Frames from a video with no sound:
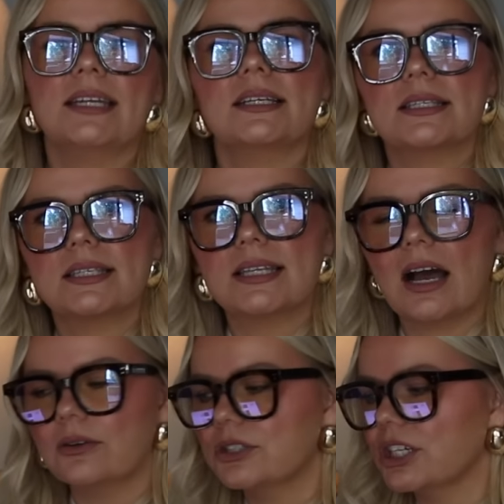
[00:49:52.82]
and
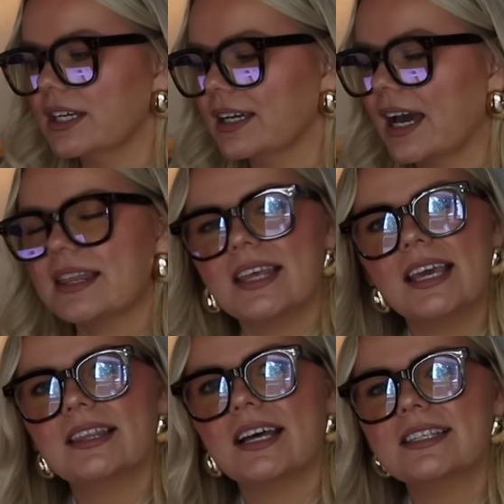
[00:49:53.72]
nostalgic. I
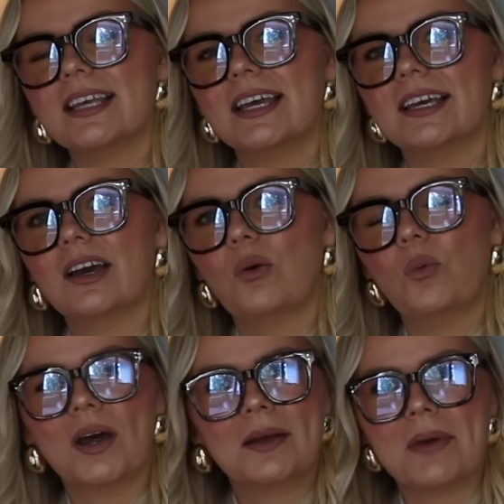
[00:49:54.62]
think that's like
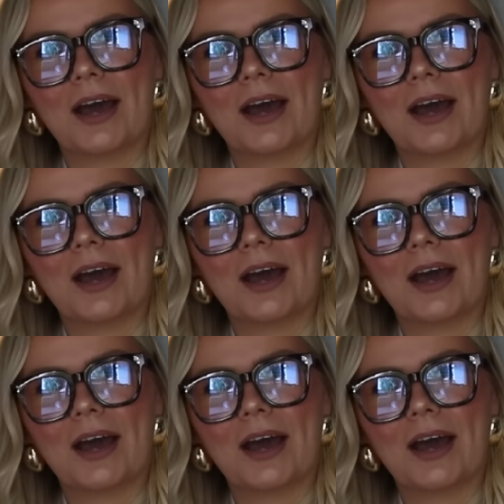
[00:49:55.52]
what I'm